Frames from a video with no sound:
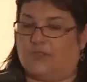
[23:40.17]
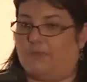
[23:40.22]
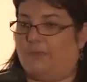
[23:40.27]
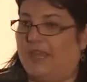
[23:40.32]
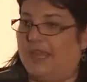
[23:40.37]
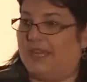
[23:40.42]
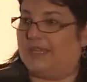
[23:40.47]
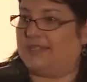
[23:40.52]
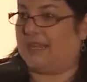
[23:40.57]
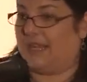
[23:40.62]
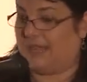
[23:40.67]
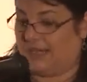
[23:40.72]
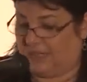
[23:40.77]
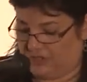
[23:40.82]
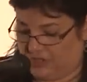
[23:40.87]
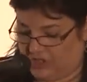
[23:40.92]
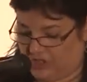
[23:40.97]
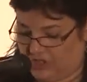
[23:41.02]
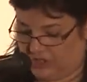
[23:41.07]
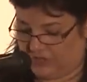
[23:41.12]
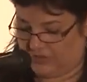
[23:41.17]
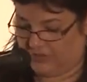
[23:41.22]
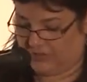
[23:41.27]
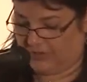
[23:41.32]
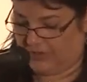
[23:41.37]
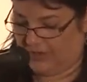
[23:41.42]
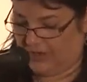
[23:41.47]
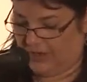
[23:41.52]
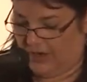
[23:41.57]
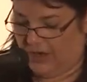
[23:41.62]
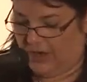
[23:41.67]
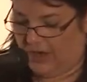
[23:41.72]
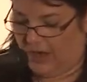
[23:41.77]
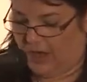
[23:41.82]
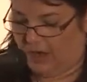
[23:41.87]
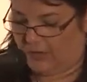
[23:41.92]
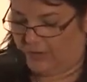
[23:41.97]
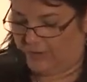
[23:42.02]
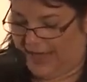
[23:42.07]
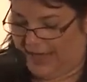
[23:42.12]
the pigs they didn't shoot,
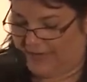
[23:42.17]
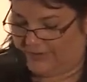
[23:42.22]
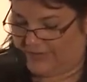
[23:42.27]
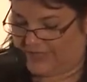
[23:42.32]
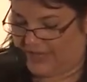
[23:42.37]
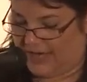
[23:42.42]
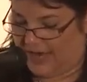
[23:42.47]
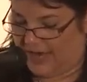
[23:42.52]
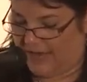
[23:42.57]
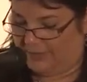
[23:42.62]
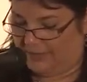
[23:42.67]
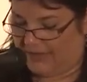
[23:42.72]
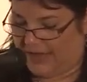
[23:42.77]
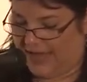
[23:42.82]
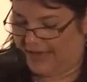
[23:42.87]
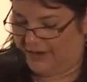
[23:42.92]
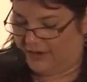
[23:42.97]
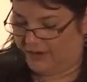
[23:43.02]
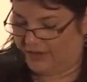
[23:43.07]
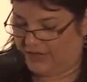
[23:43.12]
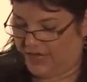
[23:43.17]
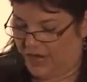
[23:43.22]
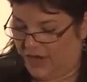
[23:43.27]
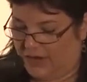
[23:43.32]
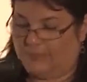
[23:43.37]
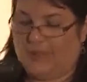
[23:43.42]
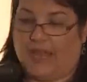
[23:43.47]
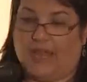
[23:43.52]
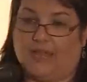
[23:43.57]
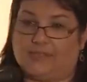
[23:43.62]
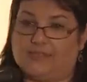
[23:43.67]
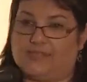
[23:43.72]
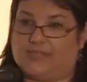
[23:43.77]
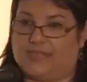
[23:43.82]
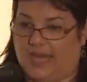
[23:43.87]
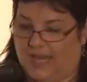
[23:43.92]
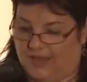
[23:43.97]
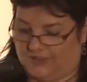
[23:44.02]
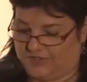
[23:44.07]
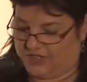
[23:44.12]
are rounded up, and her young male
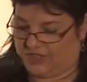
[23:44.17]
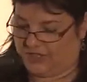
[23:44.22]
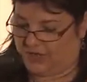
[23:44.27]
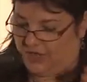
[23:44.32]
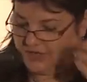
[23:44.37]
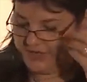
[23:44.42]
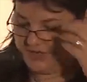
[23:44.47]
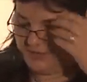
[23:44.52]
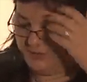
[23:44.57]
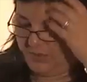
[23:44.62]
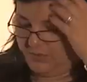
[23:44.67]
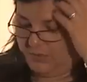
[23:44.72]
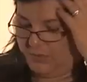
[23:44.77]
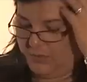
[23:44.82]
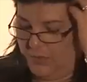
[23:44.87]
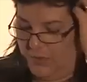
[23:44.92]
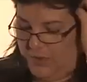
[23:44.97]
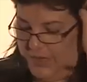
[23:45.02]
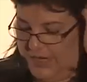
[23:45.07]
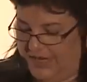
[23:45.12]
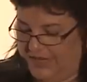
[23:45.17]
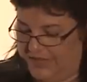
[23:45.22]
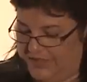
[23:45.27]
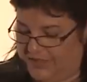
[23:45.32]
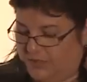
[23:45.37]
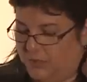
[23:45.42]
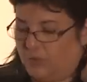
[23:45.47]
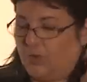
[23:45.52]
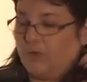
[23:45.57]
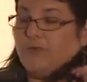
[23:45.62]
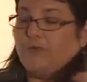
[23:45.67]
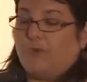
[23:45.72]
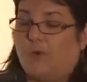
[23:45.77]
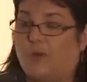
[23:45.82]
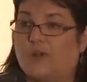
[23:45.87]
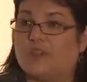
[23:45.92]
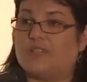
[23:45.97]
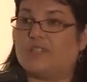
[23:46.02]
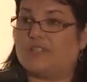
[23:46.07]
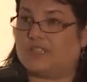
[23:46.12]
slaves, she calls them her boys, were
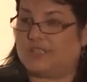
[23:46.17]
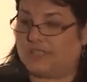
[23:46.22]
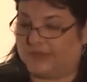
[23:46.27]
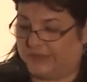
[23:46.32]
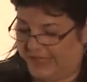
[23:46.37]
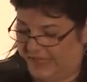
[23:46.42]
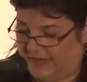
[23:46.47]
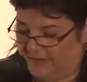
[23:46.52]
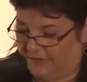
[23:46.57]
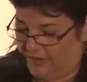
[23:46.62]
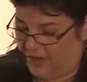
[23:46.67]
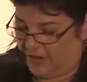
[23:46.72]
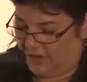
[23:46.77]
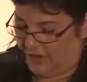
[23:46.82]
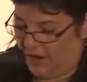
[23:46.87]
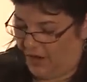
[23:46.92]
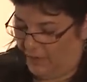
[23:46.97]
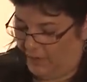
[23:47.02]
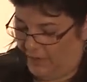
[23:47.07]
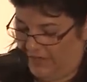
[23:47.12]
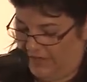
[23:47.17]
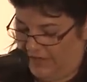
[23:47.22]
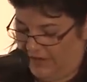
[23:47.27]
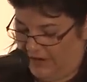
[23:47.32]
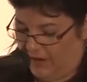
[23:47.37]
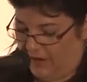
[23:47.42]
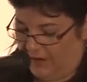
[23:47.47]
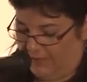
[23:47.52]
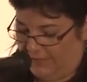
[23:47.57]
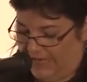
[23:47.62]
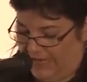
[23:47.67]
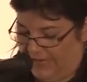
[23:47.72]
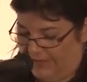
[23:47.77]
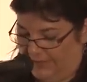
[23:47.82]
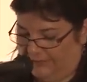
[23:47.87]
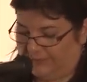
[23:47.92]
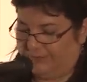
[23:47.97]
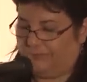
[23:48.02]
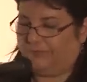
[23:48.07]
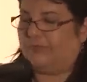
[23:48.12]
forced to leave along with the army.
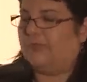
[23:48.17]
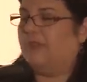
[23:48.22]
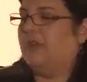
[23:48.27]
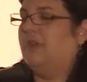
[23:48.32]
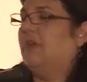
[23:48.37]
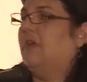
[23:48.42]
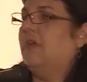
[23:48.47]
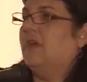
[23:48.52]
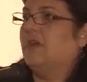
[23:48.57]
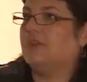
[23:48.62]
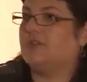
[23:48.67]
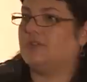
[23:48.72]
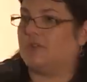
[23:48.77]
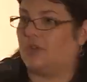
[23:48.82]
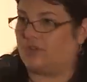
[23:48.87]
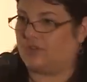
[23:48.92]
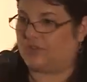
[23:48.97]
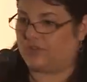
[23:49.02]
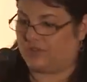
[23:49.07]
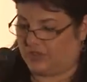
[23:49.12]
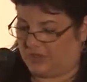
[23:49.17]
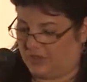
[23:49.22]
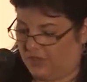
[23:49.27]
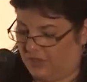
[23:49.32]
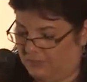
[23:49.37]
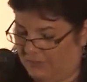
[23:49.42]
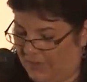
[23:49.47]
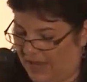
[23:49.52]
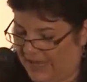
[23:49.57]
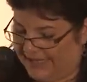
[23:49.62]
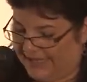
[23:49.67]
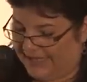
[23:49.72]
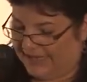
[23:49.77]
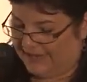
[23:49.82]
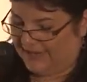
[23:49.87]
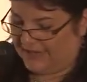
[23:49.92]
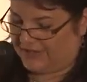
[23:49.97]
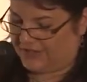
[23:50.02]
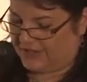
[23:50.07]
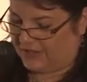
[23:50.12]
Soldiers took her money,
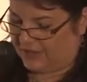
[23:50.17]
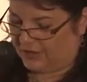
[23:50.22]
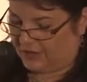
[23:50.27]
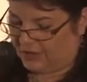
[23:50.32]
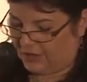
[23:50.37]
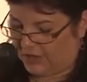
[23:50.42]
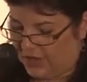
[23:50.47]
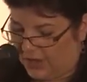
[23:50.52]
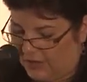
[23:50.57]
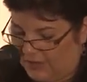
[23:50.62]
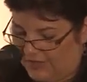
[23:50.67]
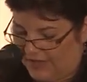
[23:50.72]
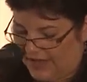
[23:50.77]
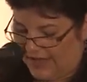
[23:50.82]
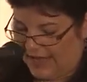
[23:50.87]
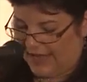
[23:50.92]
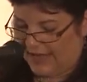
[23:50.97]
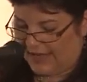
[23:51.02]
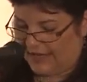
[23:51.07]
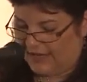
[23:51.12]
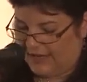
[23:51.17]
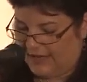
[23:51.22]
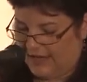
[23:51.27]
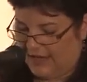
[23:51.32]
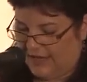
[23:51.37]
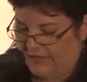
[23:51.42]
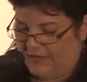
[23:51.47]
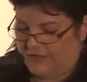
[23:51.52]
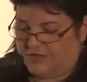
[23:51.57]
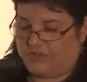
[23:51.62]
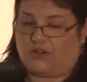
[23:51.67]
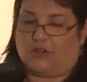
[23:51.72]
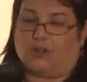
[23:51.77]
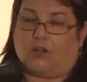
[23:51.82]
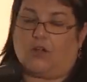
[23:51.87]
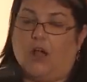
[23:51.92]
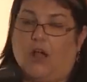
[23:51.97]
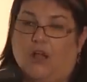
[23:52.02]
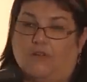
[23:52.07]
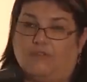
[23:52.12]
they took her clothing, they took her
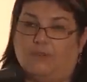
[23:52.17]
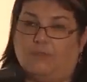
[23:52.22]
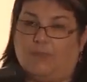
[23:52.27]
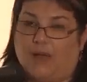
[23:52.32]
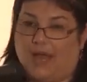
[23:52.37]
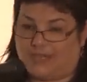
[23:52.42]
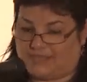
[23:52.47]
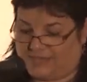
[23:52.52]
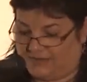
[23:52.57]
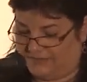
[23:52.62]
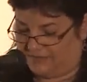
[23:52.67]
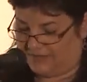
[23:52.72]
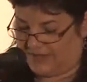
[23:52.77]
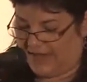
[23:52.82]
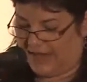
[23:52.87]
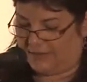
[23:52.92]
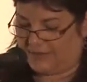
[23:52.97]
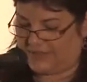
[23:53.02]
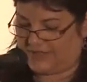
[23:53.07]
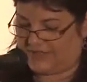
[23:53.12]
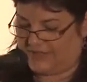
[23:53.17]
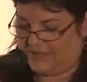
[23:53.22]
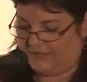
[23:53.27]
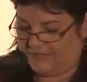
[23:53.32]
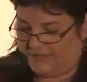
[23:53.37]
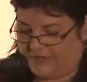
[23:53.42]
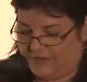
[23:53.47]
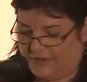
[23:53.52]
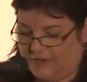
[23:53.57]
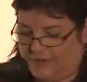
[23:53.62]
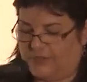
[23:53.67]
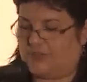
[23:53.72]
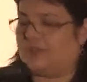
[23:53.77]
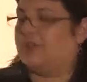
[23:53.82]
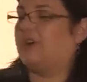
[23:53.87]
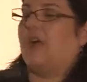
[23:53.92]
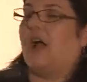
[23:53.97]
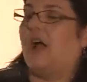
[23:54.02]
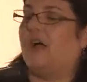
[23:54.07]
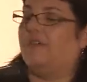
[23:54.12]
coffee pots and flour sifters,
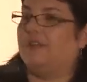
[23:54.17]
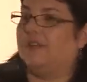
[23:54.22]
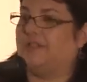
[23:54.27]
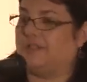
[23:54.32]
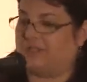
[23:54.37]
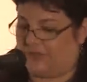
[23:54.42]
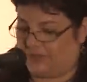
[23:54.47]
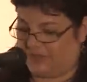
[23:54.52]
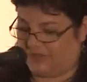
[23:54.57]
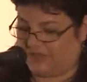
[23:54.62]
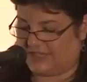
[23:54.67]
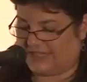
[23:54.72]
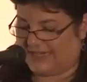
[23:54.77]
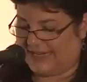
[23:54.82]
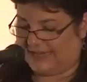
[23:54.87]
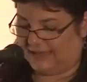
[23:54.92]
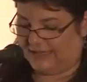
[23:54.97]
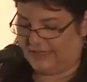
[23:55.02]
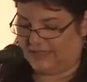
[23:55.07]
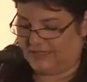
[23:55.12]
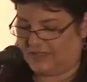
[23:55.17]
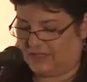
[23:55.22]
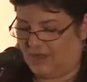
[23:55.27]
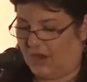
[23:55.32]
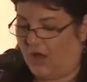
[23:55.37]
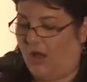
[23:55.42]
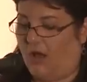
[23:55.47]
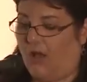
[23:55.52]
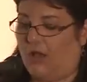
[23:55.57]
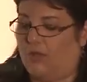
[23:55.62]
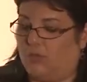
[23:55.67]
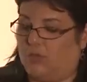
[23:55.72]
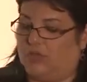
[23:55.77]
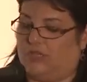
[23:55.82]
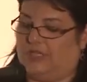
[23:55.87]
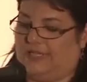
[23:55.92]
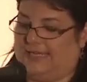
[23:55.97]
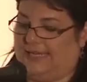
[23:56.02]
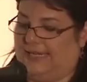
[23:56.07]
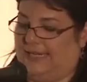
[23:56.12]
her ovens, her skillets, all were
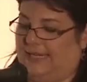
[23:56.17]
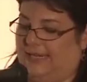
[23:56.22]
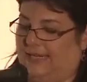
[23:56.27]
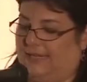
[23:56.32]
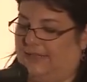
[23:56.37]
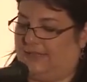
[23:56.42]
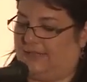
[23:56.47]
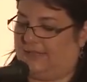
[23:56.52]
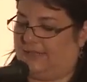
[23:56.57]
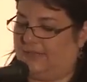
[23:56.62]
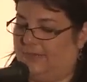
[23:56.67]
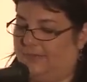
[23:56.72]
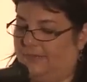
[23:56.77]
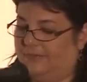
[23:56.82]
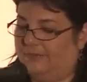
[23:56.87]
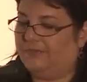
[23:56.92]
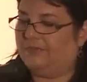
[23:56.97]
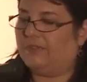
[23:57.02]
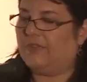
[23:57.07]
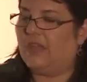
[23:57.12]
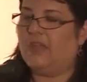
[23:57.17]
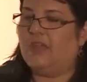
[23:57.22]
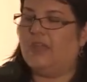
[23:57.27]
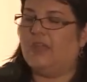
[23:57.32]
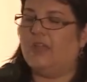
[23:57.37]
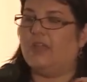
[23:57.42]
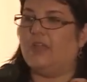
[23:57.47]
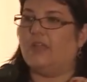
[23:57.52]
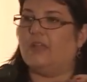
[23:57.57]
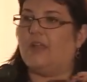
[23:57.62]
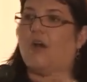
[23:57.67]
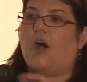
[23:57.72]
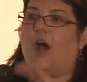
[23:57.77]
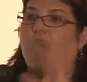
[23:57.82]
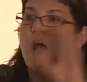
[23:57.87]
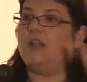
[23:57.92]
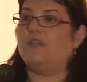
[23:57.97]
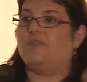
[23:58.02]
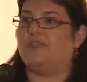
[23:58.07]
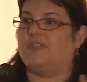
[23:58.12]
seized. Now,
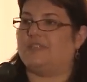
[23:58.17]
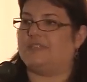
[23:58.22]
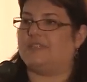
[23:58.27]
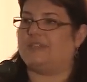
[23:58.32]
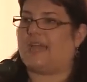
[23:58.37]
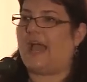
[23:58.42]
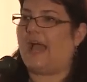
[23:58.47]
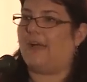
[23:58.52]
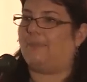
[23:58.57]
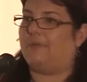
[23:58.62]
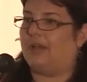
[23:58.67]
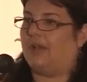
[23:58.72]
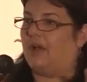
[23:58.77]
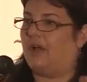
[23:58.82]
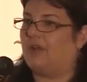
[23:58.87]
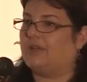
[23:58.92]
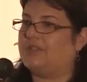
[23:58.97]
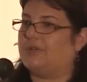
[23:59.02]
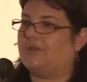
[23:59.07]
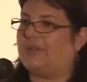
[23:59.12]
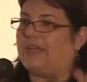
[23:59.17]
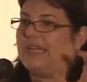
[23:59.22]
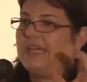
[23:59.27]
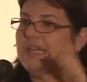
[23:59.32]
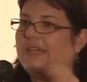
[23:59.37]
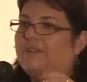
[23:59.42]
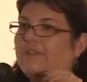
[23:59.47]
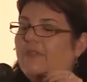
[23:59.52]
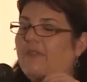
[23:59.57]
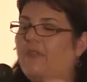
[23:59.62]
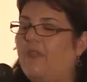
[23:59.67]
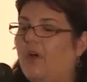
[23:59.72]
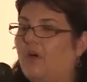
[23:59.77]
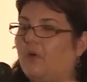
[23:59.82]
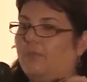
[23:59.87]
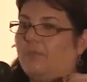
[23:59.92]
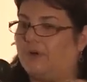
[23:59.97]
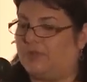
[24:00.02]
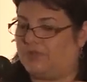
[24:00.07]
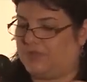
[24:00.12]
all of this is happening also, even
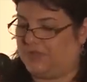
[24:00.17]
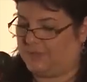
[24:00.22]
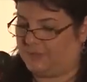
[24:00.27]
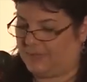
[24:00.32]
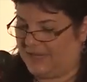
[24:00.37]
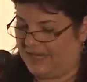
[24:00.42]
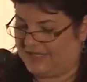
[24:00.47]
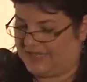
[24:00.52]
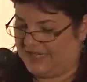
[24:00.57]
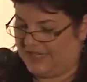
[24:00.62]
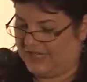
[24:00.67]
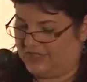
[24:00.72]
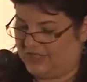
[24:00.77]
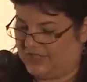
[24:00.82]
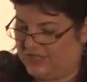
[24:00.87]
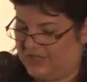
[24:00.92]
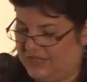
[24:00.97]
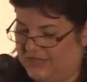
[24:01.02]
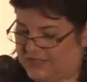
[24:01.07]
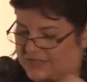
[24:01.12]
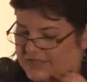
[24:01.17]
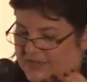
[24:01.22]
though Burgess Plantation is